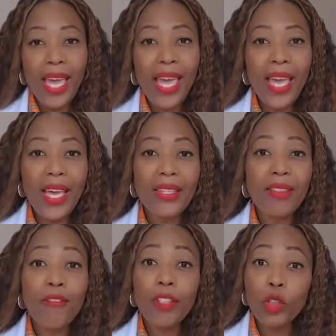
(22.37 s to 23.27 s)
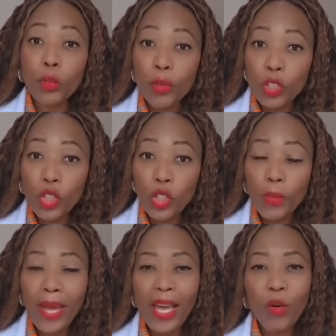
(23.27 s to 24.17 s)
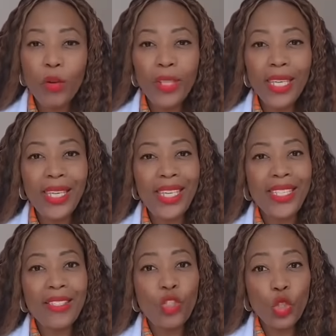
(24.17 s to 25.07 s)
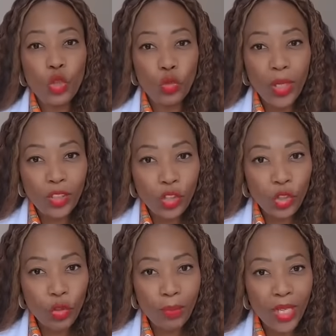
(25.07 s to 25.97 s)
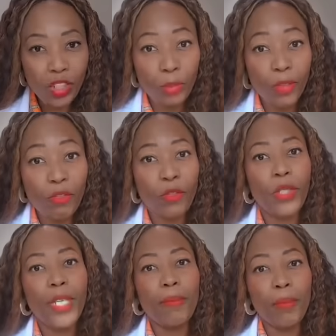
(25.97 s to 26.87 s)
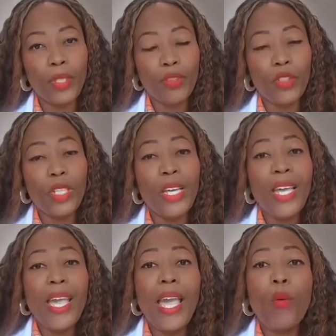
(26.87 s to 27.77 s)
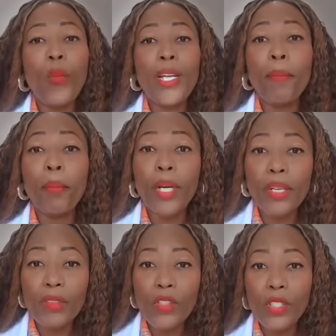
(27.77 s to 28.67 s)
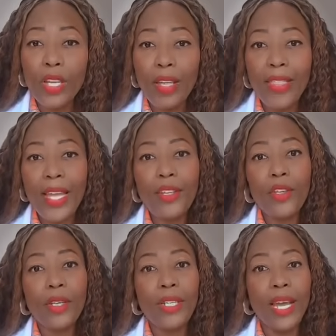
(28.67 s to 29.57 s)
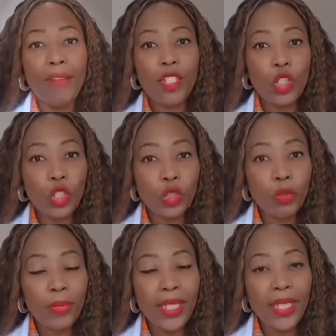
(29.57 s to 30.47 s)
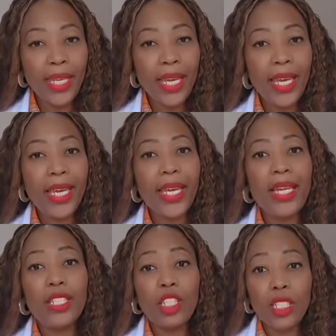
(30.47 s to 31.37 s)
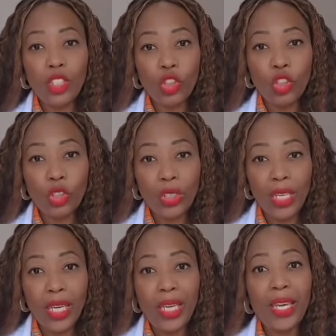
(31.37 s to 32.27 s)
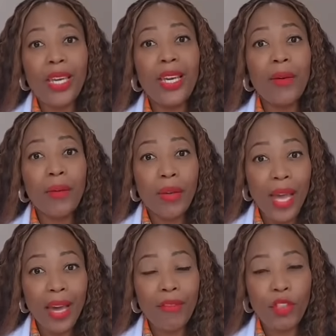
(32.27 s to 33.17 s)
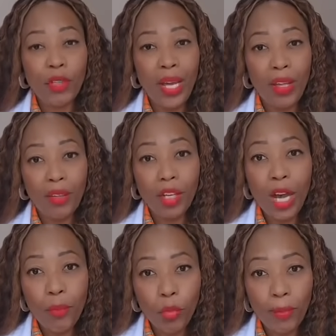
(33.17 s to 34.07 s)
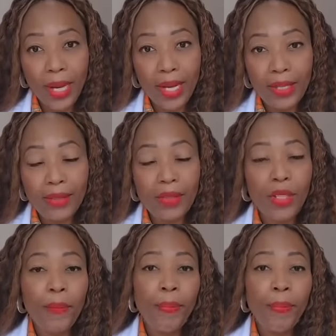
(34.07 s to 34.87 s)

And the fallopian tube only can stretch so much before it bursts. And when it bursts, then you can have internal bleeding and essentially have your health compromised.